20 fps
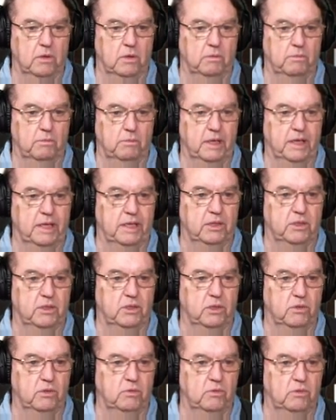Player
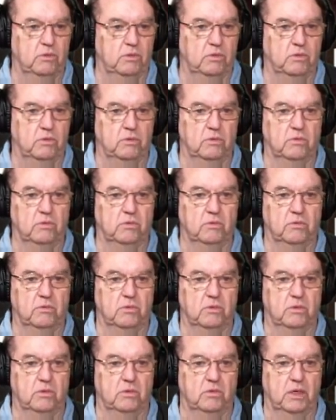2,
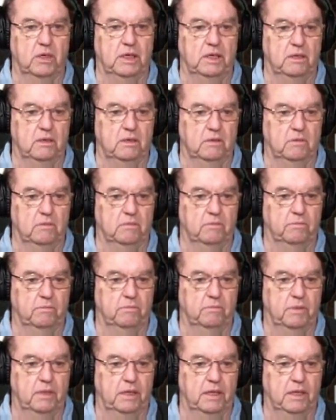green.
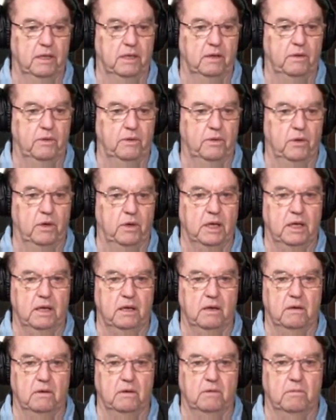Player 3,
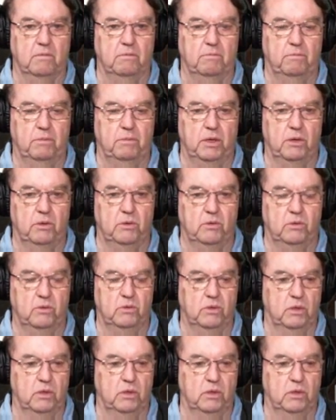blue.